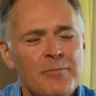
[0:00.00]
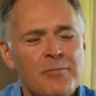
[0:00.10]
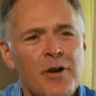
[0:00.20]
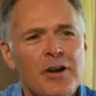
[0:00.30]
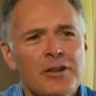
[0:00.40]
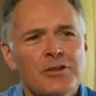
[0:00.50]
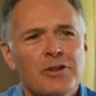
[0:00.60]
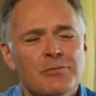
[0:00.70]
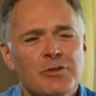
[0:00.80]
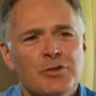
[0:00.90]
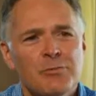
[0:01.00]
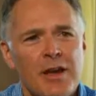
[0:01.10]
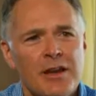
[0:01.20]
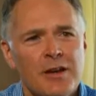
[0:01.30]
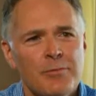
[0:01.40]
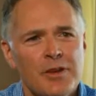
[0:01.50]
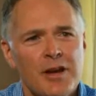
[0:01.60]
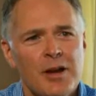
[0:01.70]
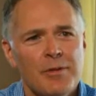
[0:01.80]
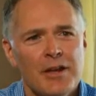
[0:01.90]
Mark, in terms of Jamaica
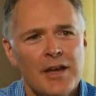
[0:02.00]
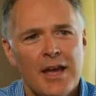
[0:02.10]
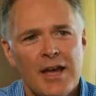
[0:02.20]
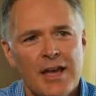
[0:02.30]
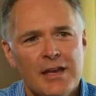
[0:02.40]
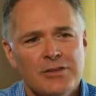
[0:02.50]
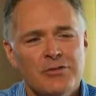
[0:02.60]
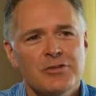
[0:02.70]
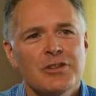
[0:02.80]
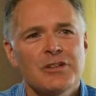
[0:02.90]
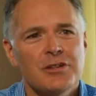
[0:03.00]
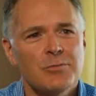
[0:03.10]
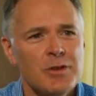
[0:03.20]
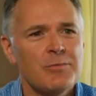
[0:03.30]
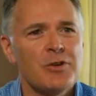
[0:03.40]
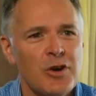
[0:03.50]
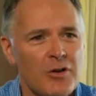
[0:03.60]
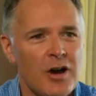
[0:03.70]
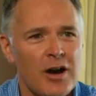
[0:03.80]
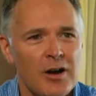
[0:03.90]
becoming a strategic
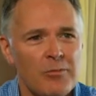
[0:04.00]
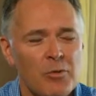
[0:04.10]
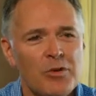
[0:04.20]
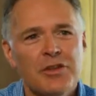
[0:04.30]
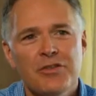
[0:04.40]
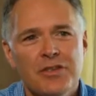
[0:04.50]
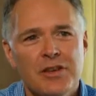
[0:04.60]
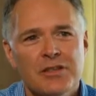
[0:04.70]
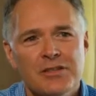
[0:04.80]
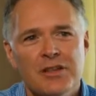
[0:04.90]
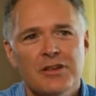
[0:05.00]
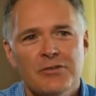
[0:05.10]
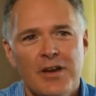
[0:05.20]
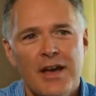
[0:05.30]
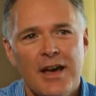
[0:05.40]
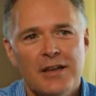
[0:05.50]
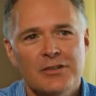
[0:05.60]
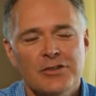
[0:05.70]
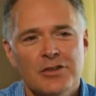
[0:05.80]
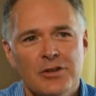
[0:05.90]
BPO hub, what do you think this country
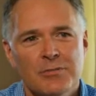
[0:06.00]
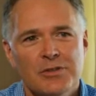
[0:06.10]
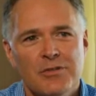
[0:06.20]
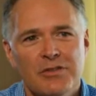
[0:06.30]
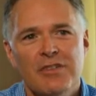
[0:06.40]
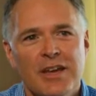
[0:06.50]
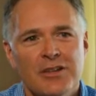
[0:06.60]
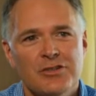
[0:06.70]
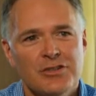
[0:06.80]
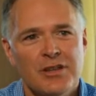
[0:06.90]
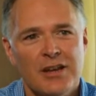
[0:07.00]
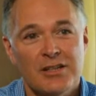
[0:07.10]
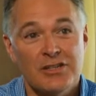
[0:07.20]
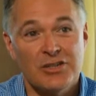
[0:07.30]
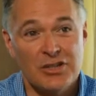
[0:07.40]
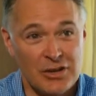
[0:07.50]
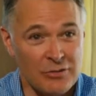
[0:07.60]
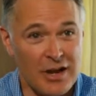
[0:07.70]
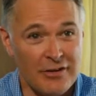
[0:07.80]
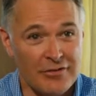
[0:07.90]
has in terms of advantages on its
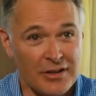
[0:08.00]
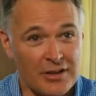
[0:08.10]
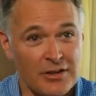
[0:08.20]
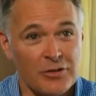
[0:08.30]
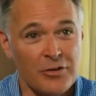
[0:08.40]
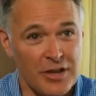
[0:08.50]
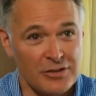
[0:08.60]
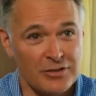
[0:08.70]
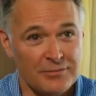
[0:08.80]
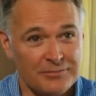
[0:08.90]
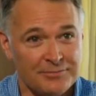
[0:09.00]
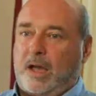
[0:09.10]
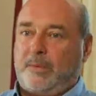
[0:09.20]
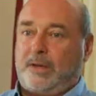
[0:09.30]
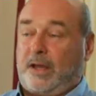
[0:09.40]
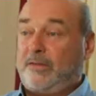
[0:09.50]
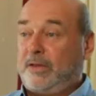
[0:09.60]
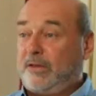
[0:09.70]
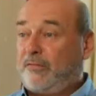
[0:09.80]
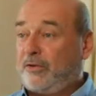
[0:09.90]
geographic location? I mean, I
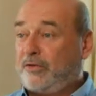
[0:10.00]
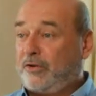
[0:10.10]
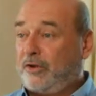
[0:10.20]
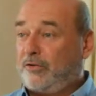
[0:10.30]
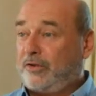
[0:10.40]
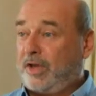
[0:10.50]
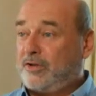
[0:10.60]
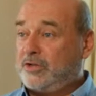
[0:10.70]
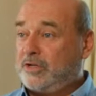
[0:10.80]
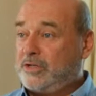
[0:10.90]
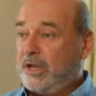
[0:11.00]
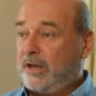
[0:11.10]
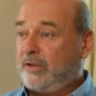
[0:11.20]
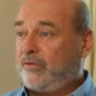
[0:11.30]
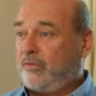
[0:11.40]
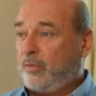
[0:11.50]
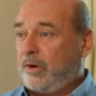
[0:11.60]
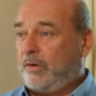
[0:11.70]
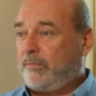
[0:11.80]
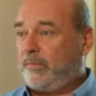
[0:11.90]
think the physical location is
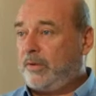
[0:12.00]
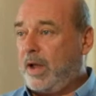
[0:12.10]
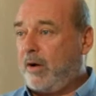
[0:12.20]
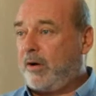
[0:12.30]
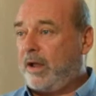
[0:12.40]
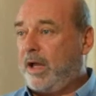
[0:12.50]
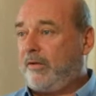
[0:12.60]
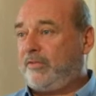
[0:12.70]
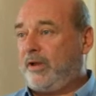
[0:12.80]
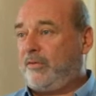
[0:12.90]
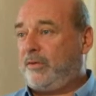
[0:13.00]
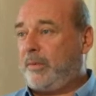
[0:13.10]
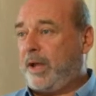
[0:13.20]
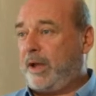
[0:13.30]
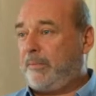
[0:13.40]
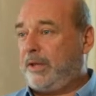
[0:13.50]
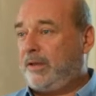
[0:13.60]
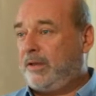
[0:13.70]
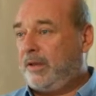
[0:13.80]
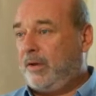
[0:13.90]
we're an hour and a half south of Miami.
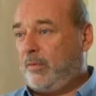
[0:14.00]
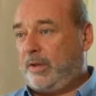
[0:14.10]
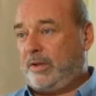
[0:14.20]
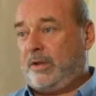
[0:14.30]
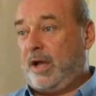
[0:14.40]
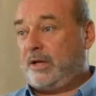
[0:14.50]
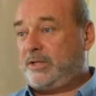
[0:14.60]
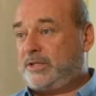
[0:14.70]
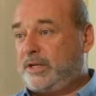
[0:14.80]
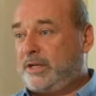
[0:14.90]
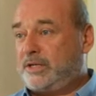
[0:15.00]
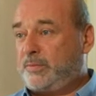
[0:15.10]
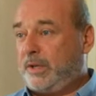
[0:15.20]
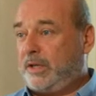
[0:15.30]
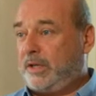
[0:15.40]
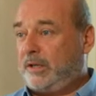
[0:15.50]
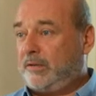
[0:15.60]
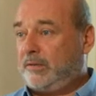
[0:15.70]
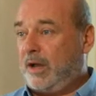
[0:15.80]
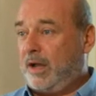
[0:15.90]
We're the largest
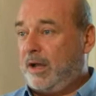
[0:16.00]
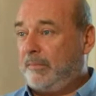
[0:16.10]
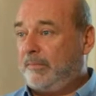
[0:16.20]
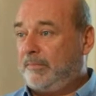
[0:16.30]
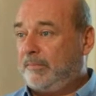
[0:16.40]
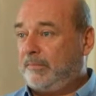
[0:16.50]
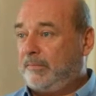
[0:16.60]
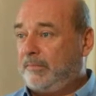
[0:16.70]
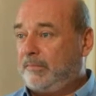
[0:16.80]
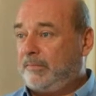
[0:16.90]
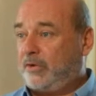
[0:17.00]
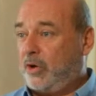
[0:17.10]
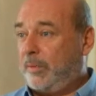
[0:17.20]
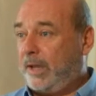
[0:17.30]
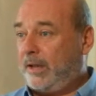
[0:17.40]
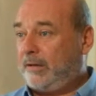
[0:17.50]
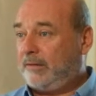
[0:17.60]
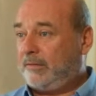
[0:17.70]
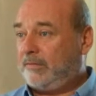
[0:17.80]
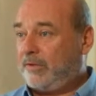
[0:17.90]
English-speaking
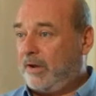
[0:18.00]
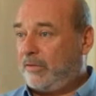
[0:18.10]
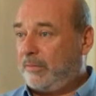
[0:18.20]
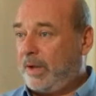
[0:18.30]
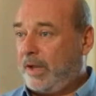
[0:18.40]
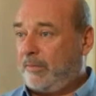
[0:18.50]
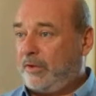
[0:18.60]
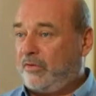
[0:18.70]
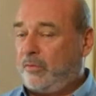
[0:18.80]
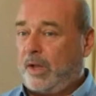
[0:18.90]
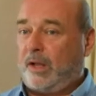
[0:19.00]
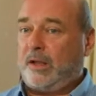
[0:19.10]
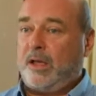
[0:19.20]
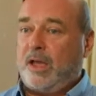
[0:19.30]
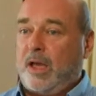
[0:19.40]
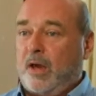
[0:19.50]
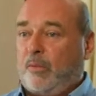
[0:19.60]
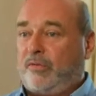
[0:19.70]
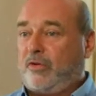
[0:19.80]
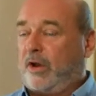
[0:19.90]
domain south of Miami as well.
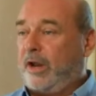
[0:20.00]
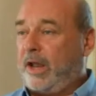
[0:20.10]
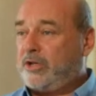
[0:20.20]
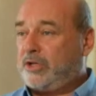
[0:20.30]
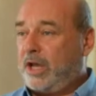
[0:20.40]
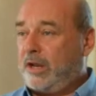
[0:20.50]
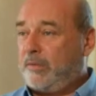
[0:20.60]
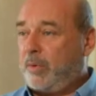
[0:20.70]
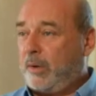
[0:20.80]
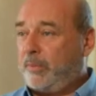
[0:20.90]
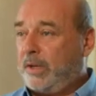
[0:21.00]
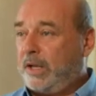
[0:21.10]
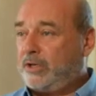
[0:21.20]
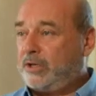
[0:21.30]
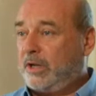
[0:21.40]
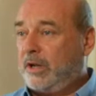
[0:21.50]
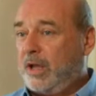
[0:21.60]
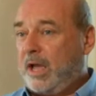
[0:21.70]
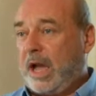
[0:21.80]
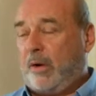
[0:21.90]
We've got an educated population,
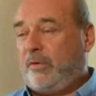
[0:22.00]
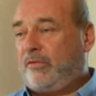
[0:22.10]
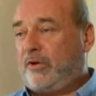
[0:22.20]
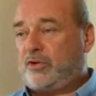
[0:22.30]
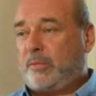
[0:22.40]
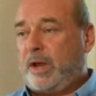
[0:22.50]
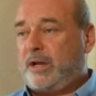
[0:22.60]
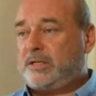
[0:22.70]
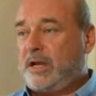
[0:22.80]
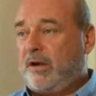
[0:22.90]
and we've got tremendous